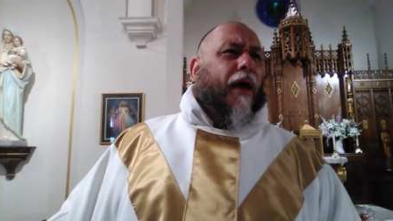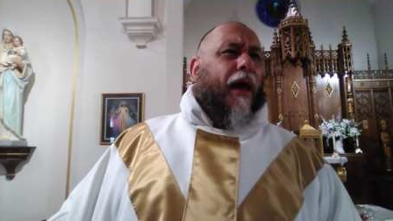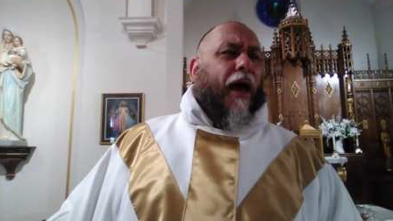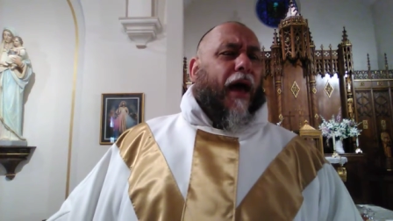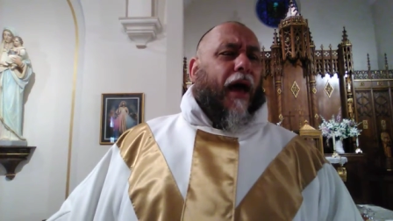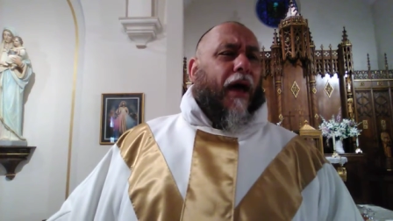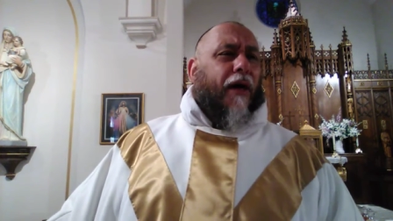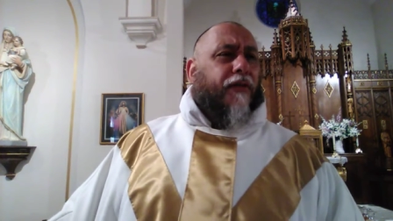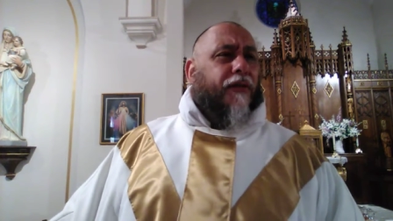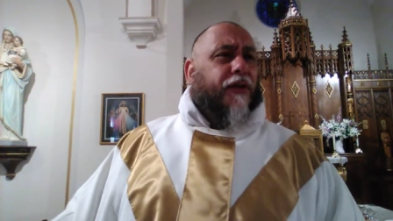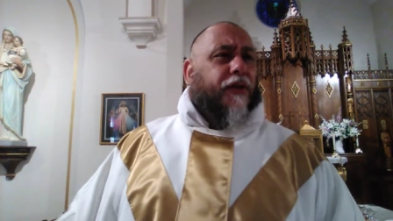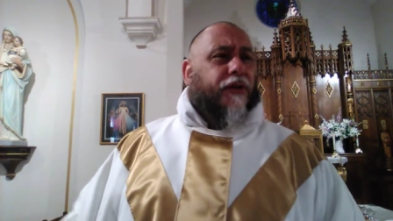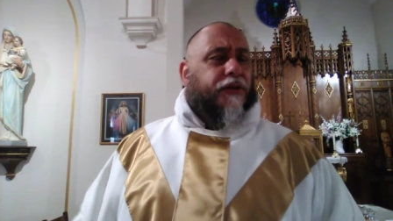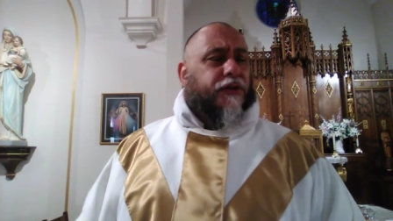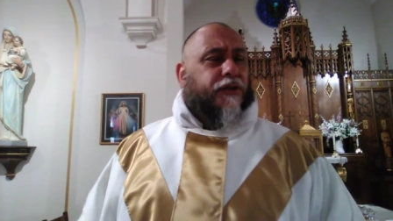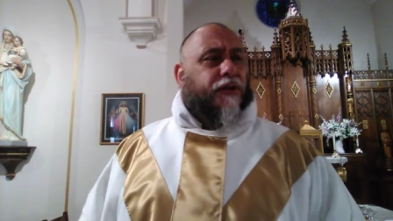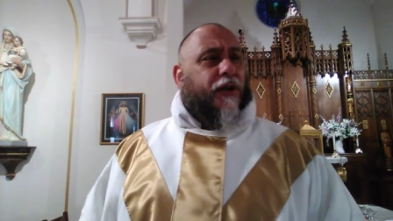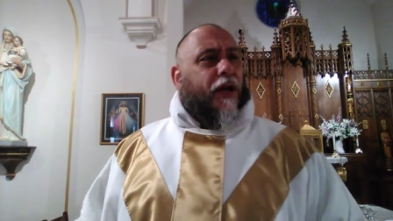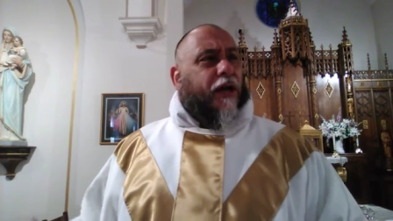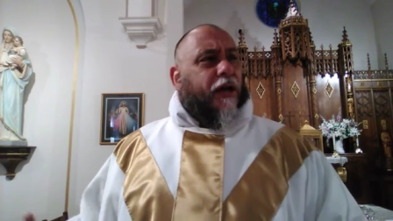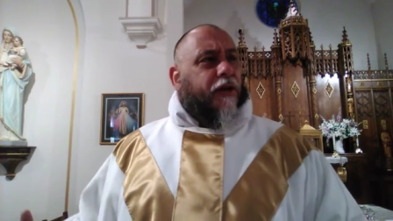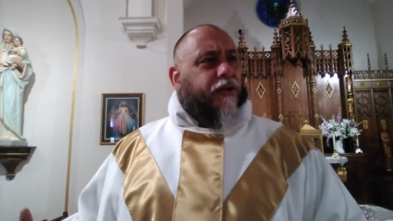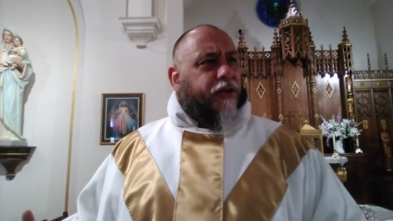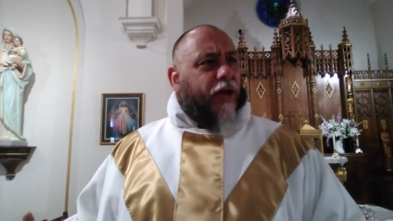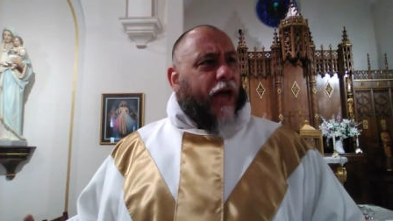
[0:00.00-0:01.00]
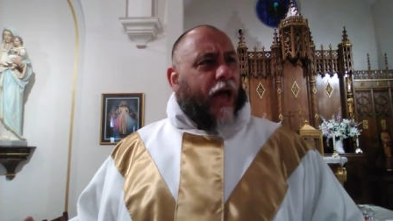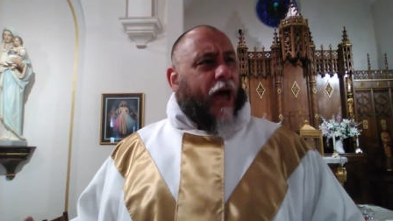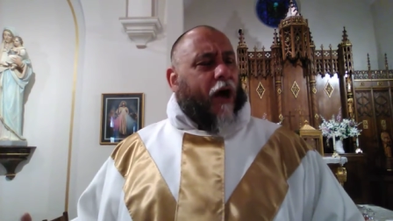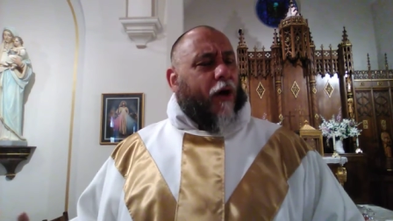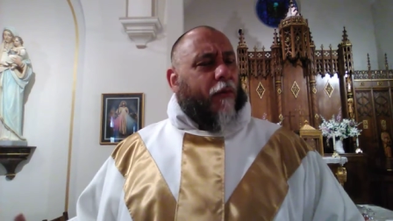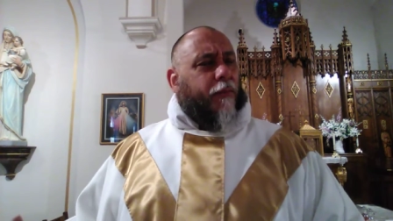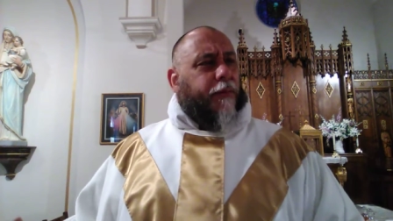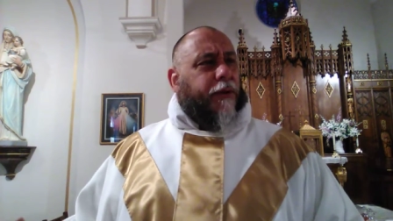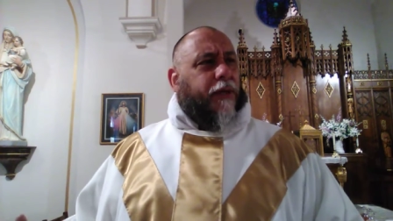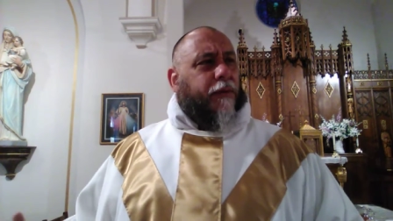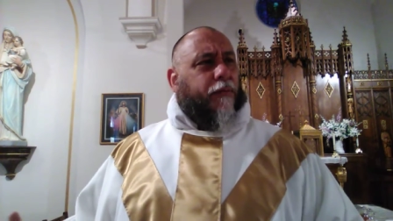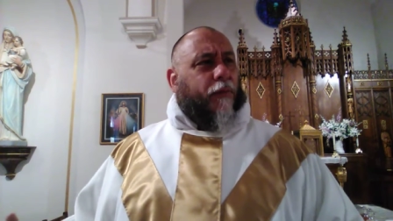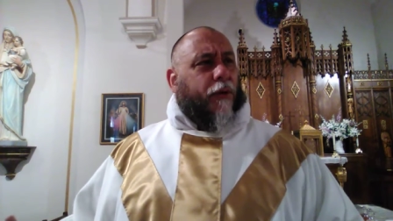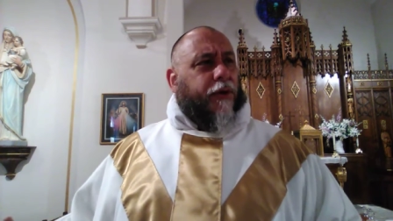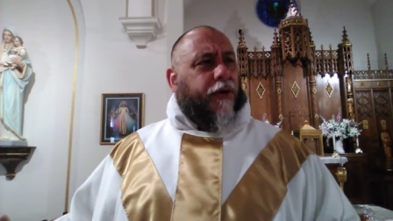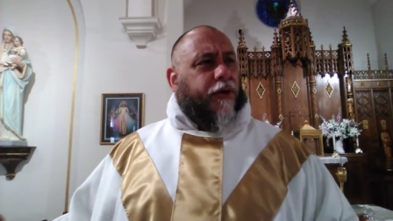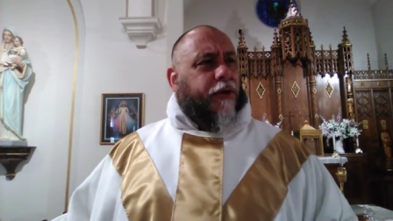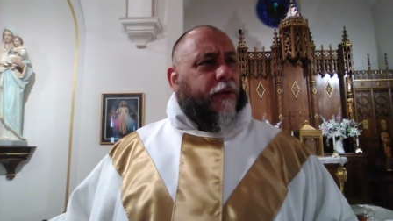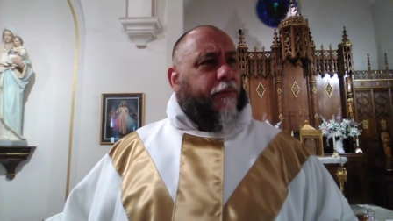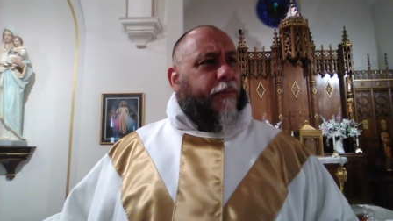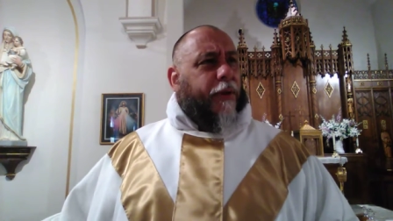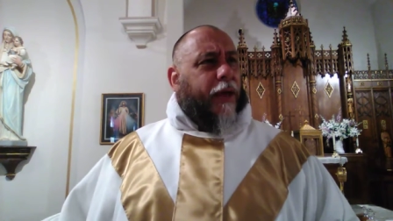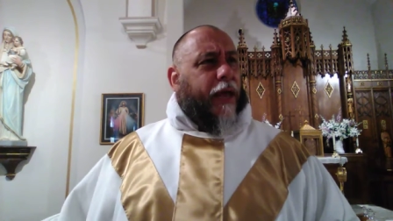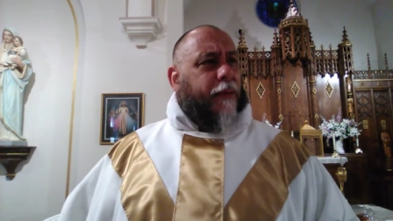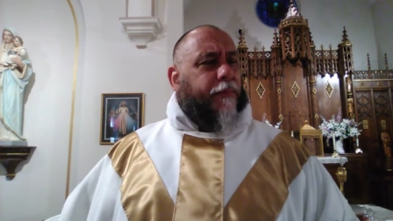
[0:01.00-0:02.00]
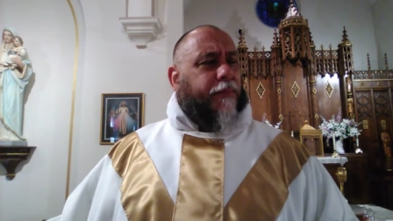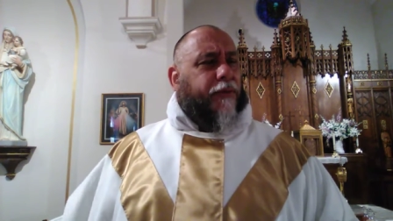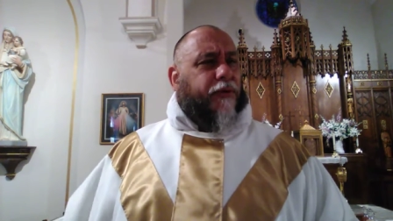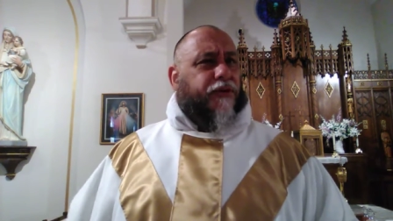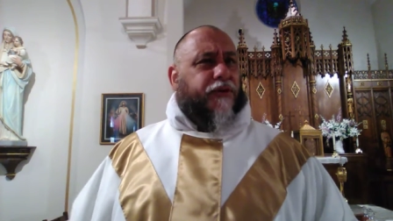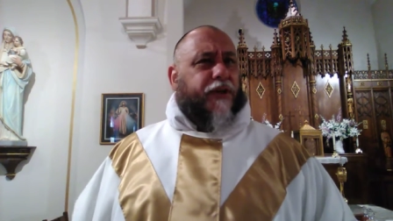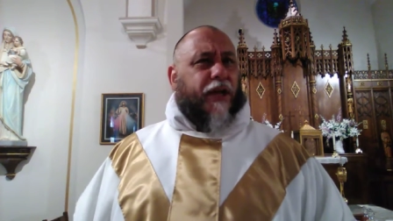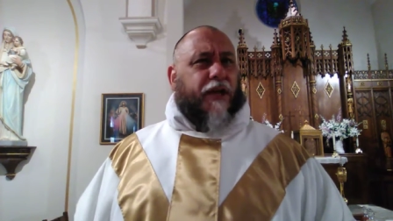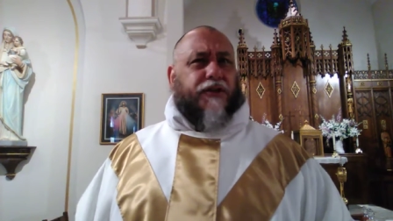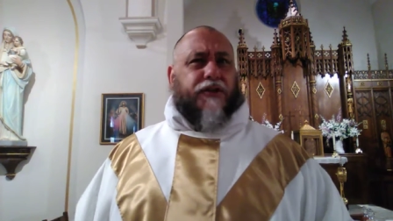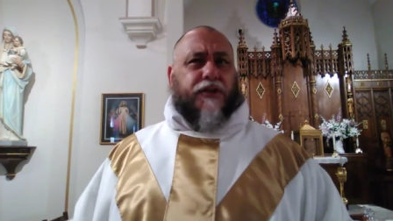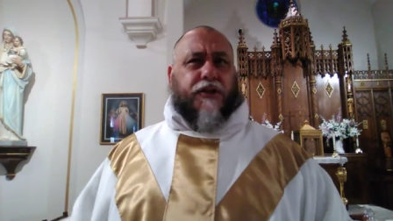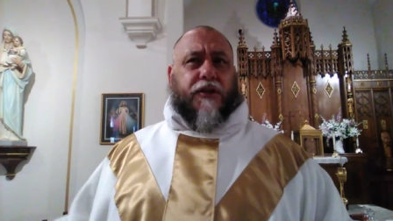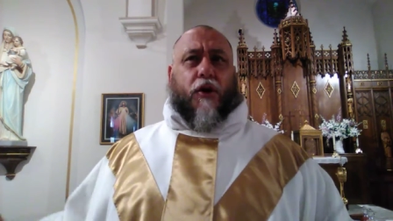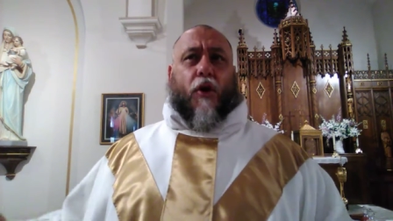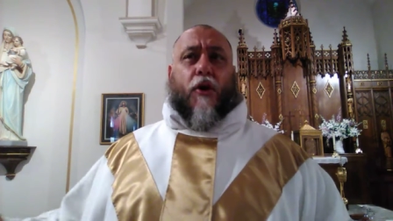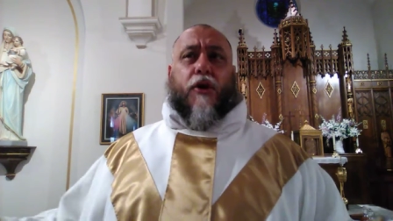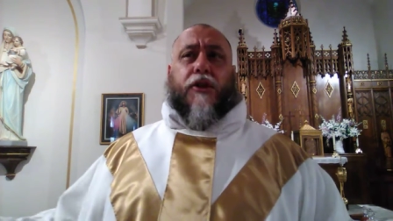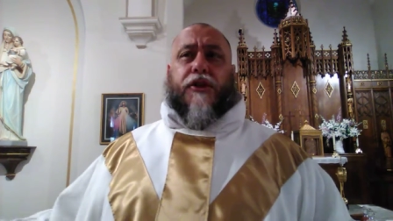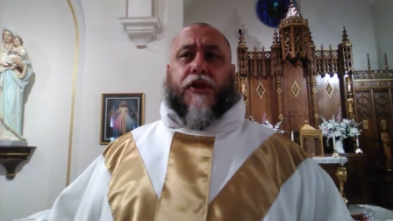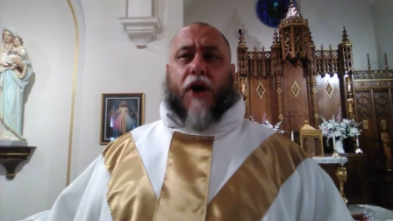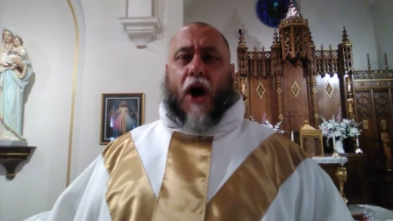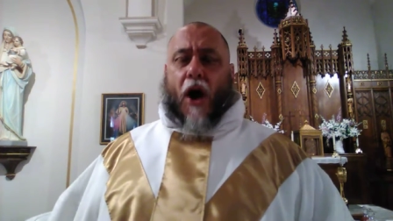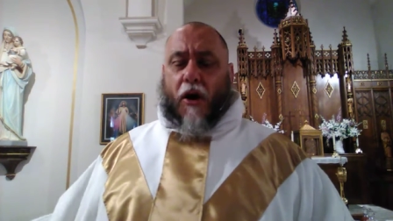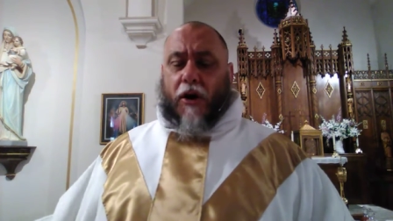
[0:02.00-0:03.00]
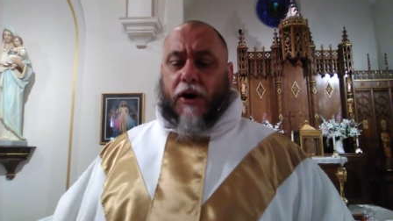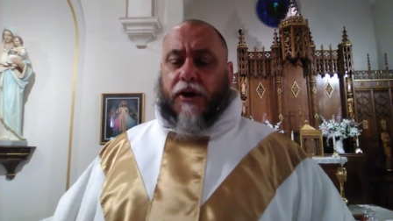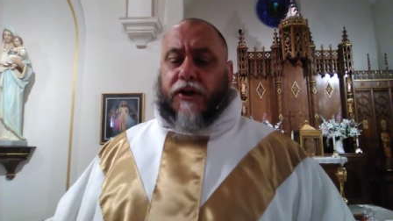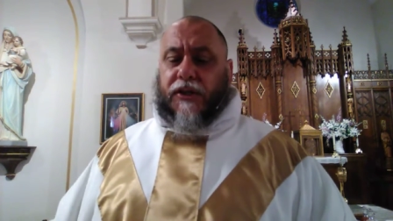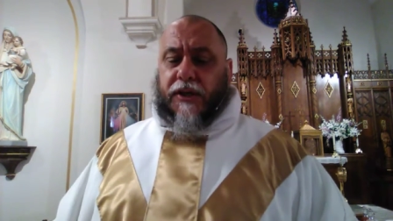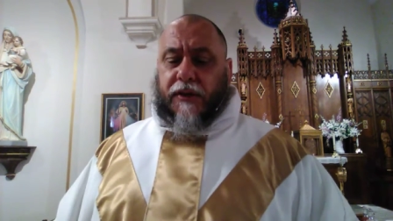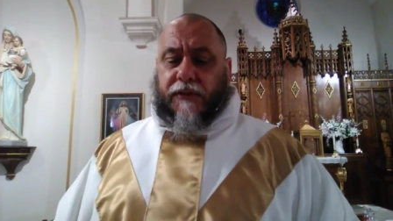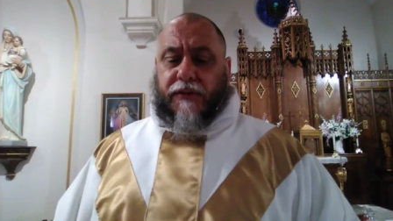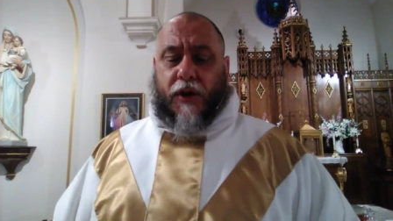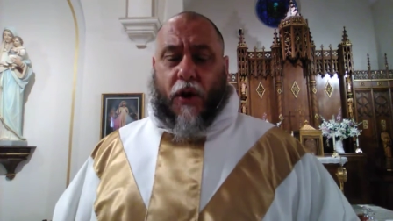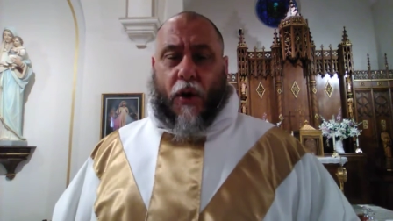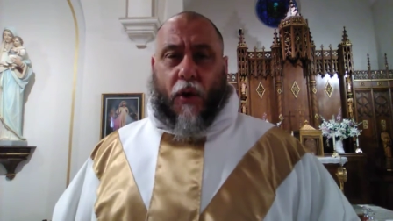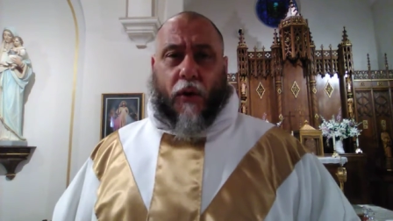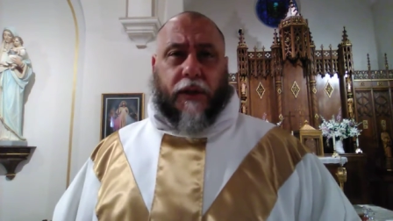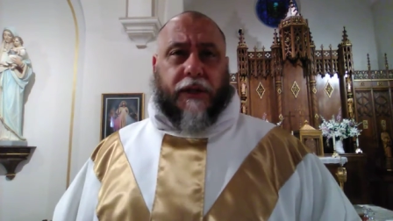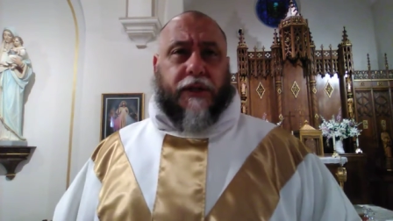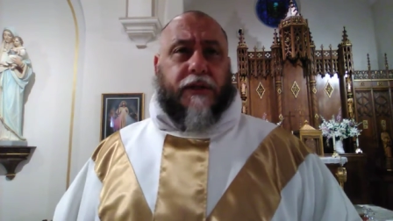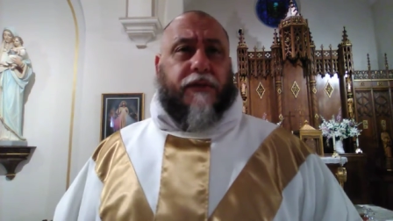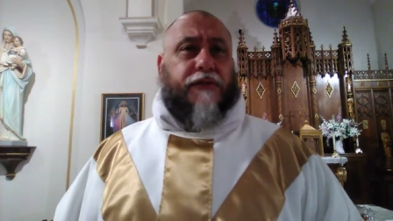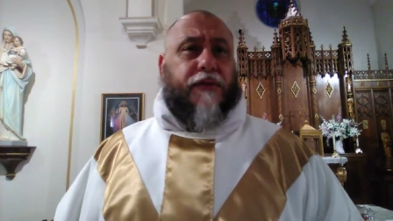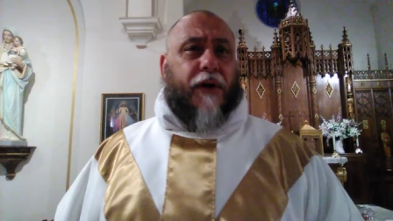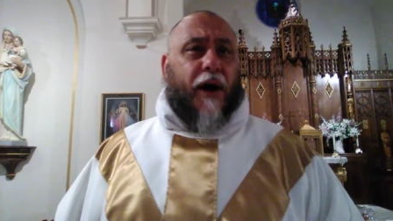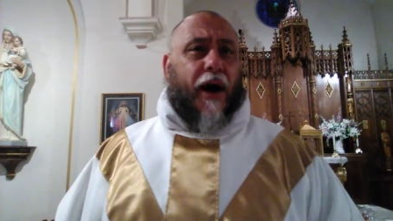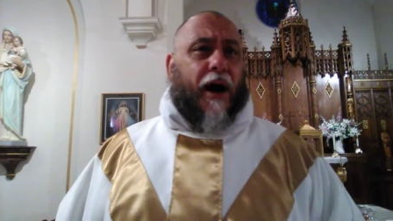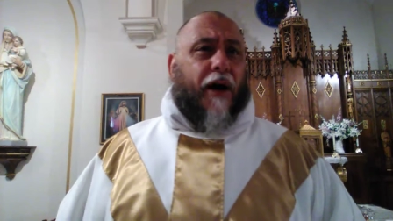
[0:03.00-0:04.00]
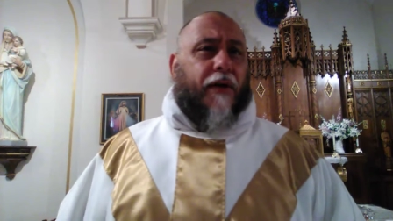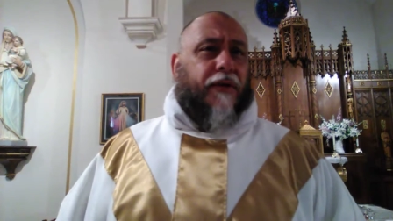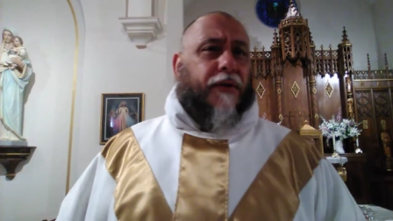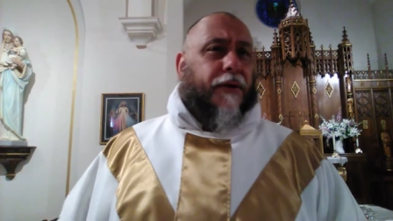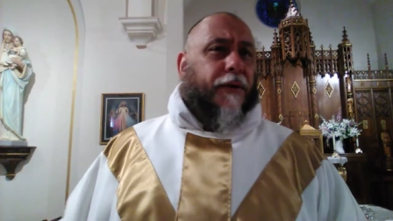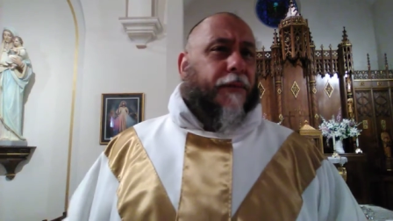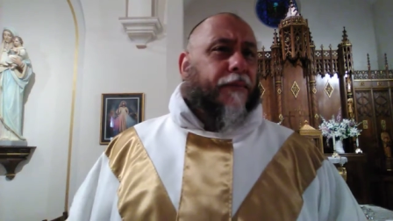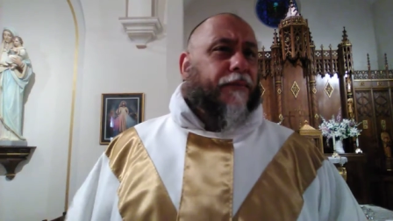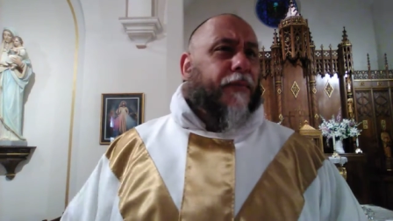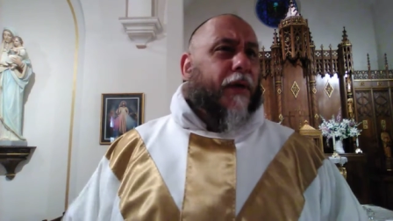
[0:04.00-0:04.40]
and this town being one of the papal states, the authority of the Holy Father